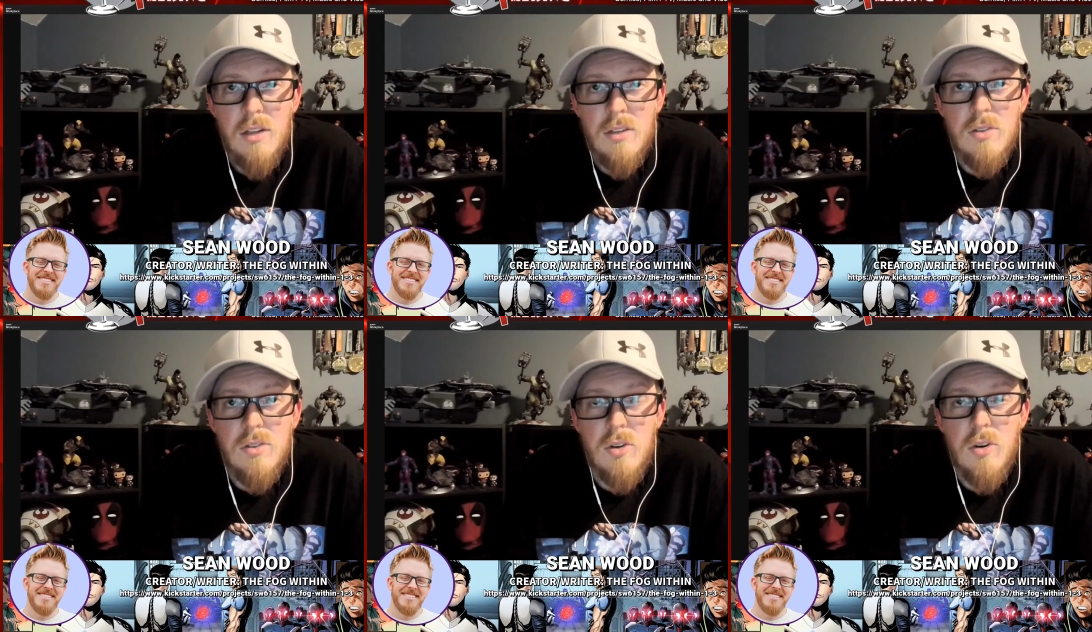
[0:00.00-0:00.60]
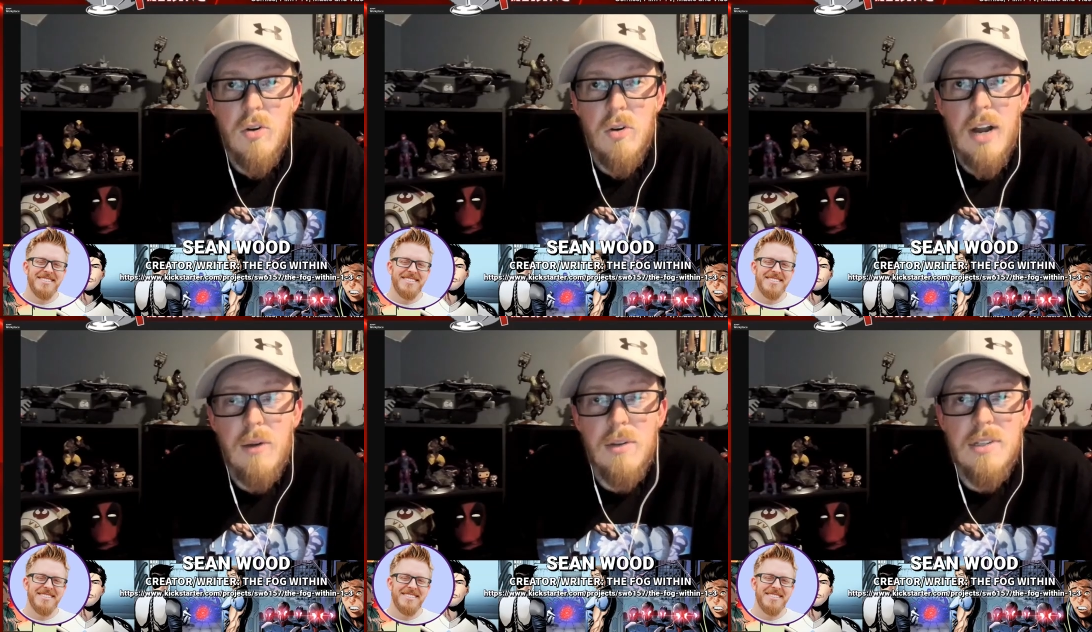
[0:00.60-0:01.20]
Speaker 1: So
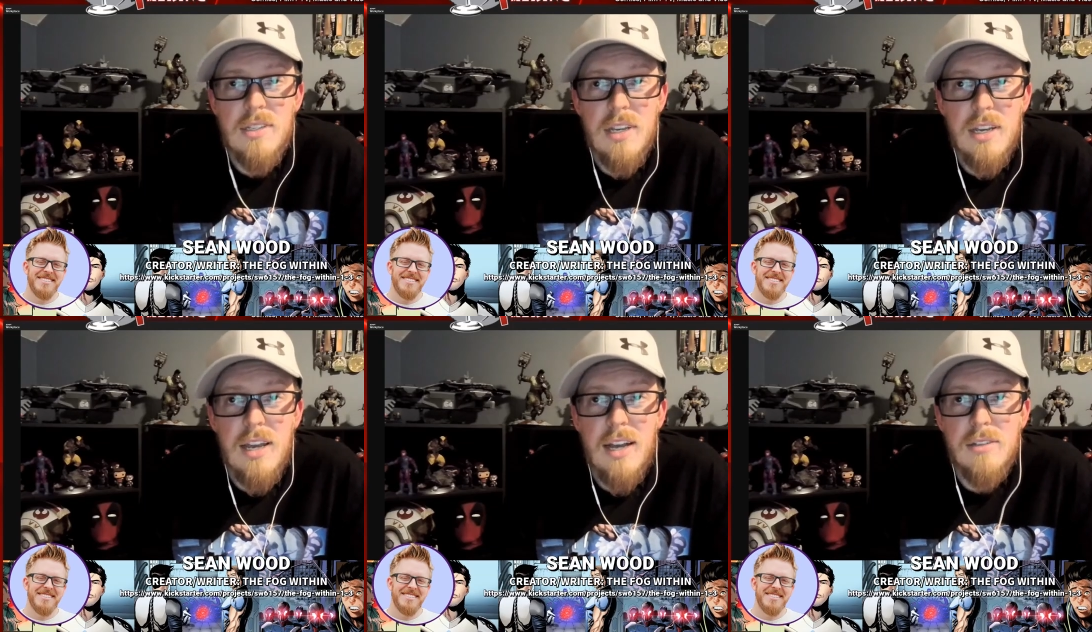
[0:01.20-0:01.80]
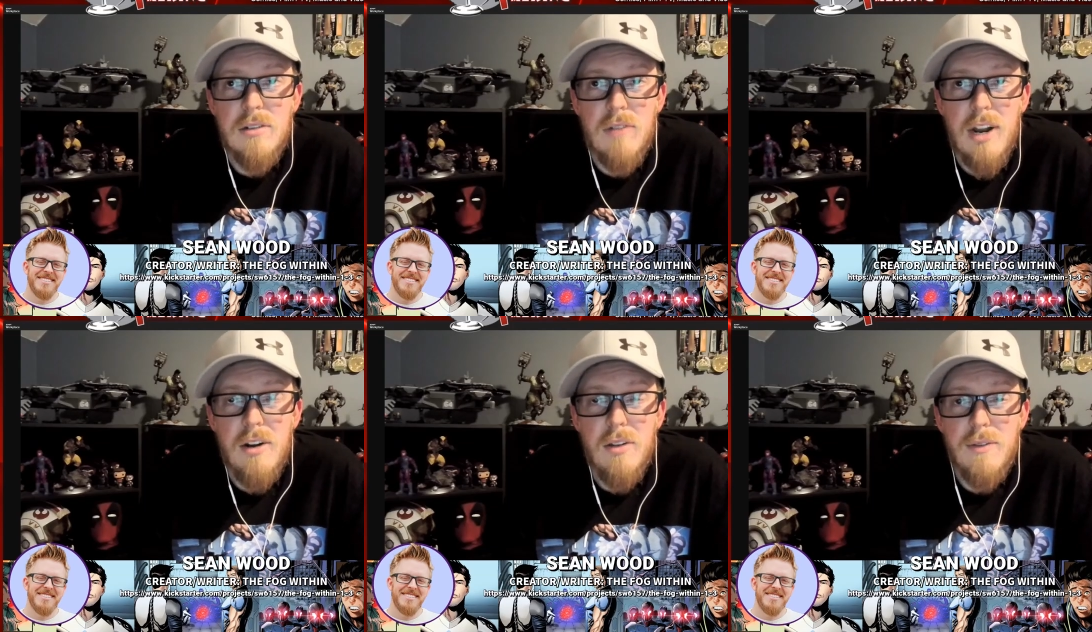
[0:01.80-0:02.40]
I would say, as a
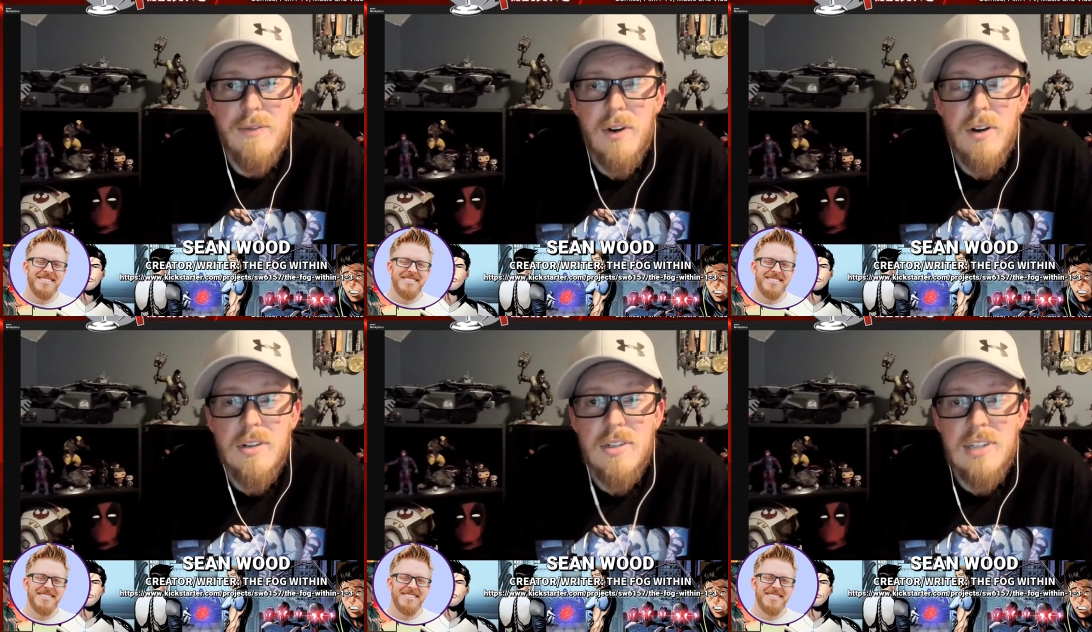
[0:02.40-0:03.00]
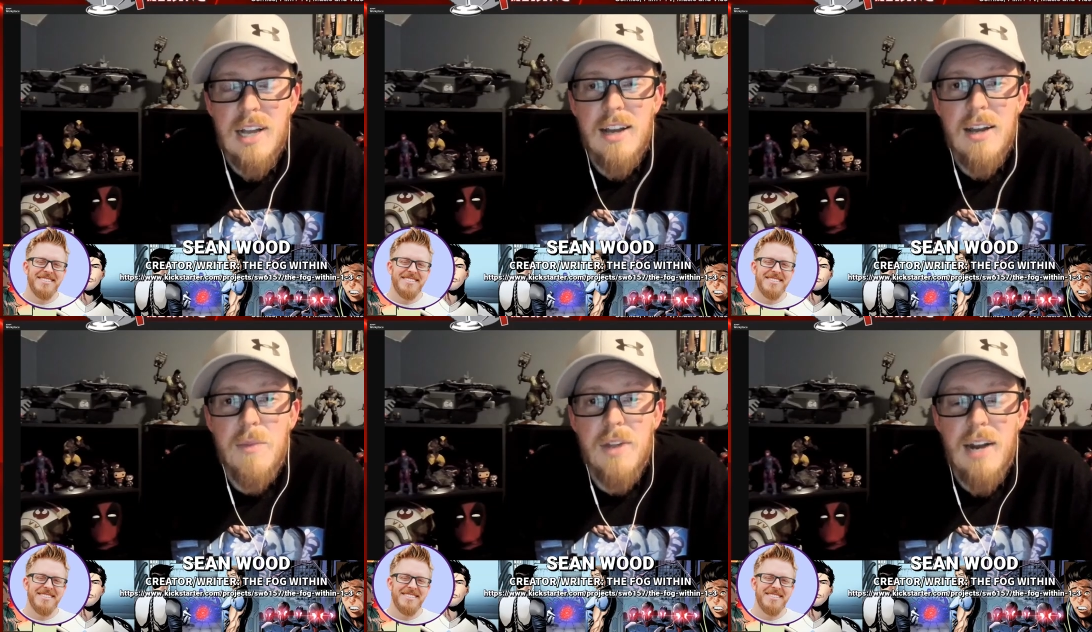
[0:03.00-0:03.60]
writer, the first
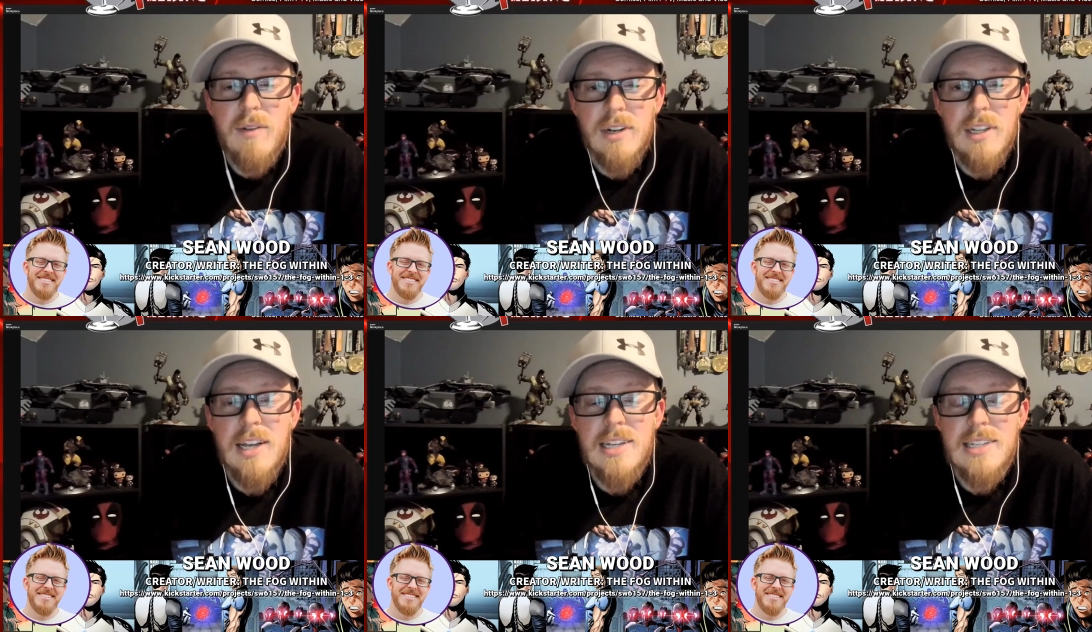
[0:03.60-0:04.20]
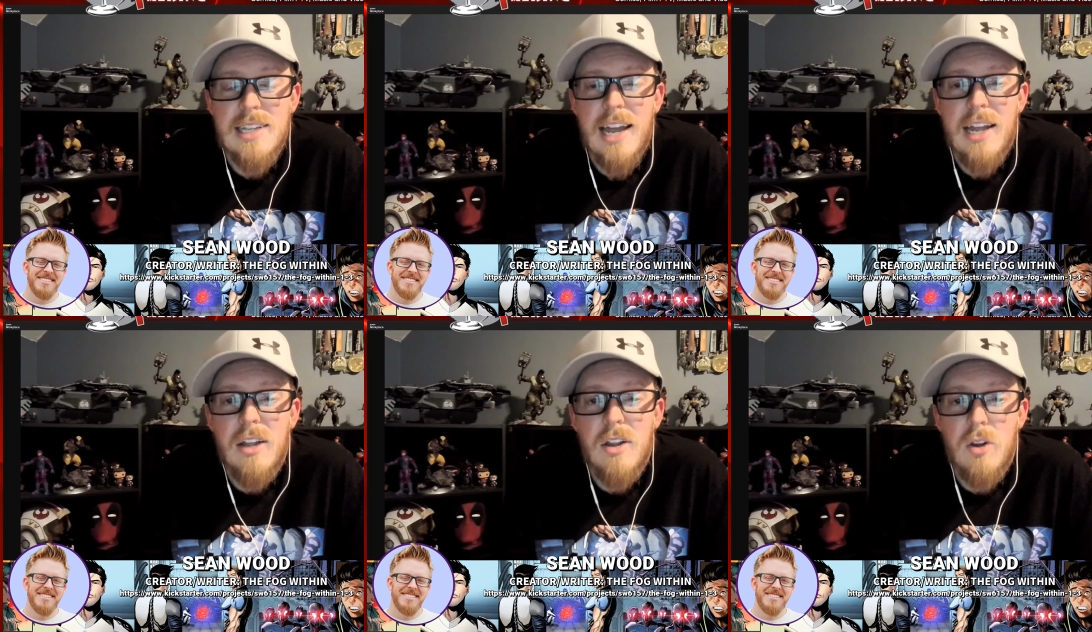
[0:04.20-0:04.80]
time that I realized that I
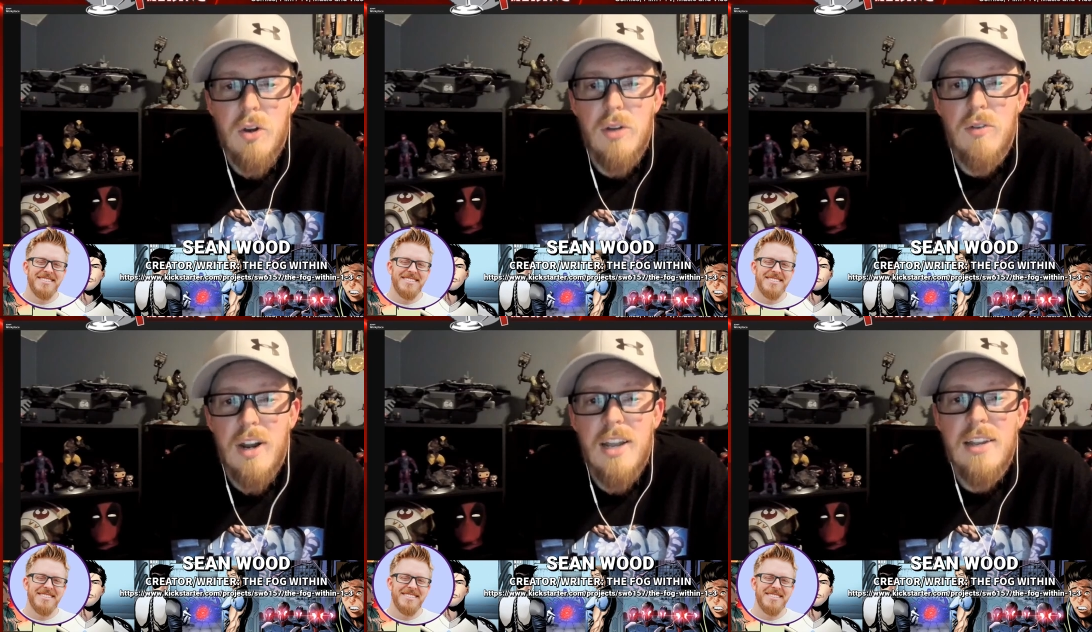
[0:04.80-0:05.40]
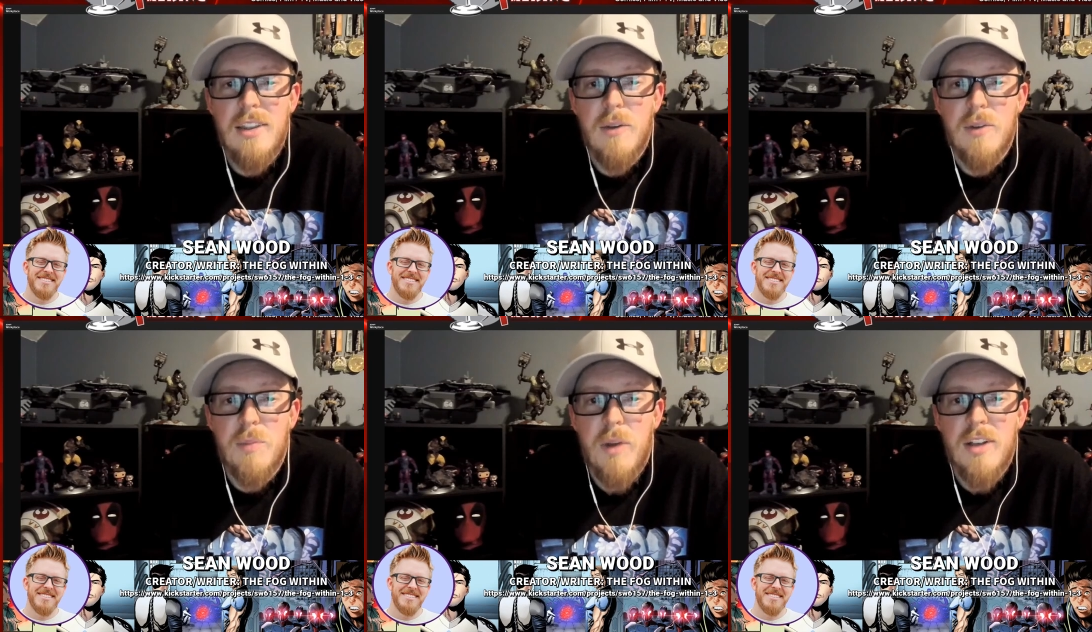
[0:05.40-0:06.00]
could write, that it
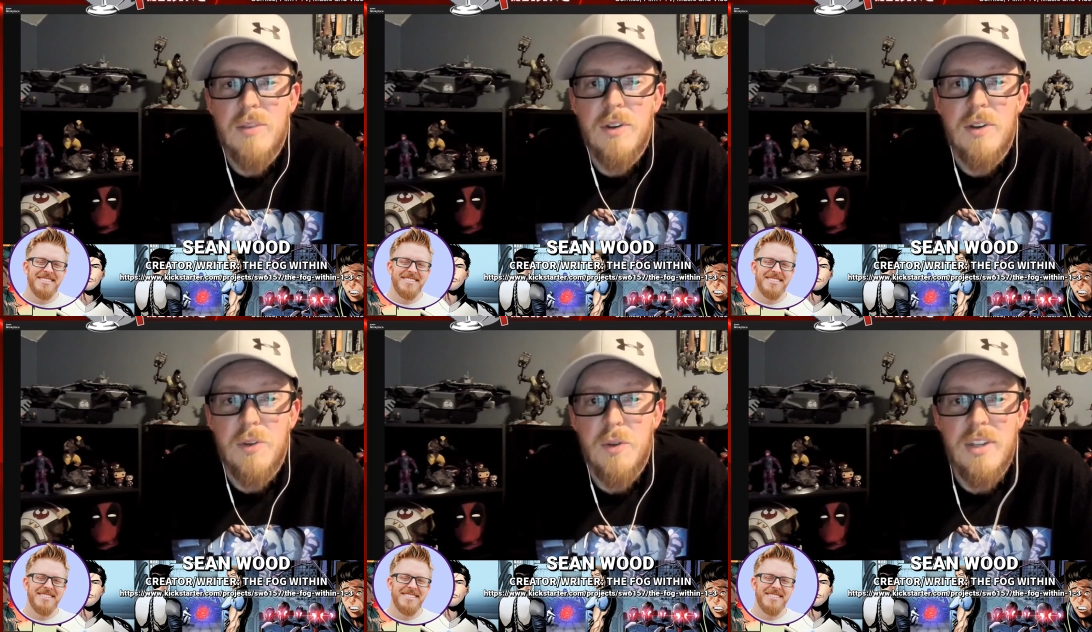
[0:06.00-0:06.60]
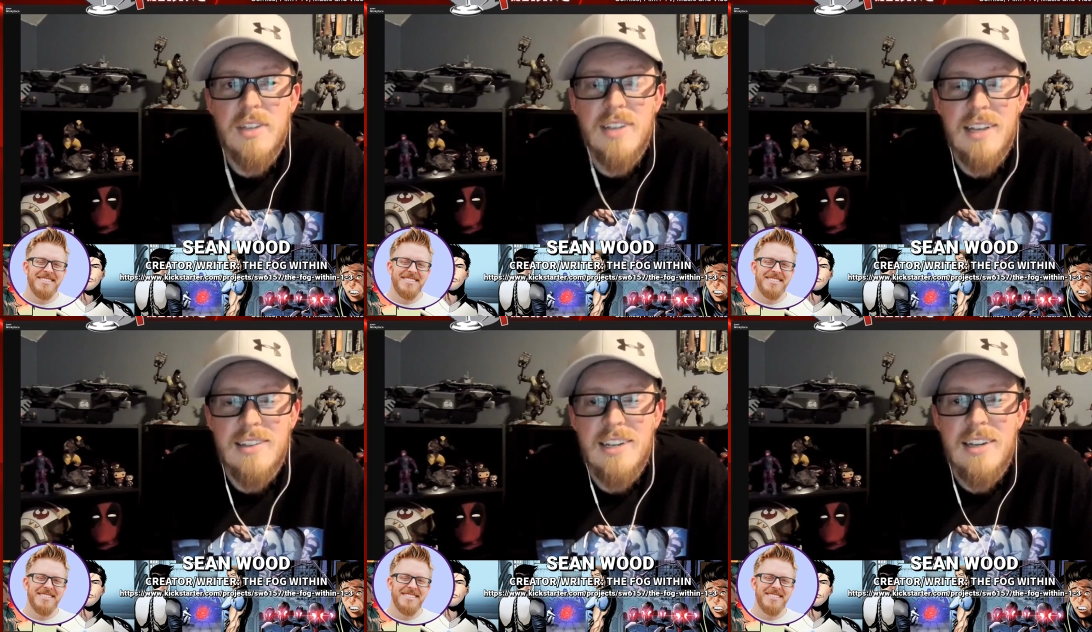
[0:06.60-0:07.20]
was possible to do this
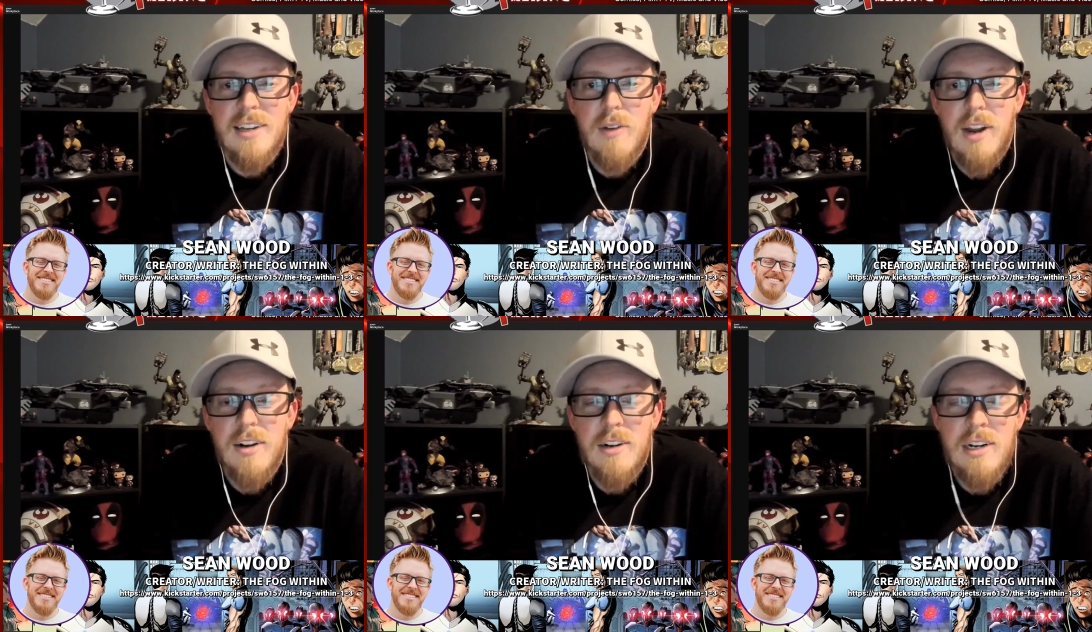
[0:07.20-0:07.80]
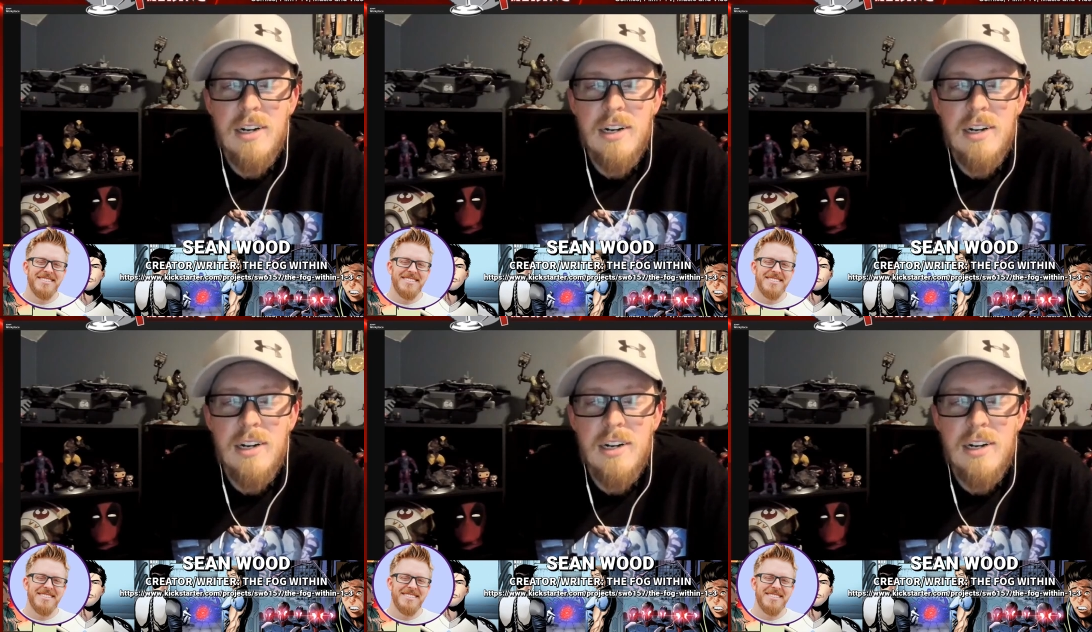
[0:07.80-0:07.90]
as an indie writer,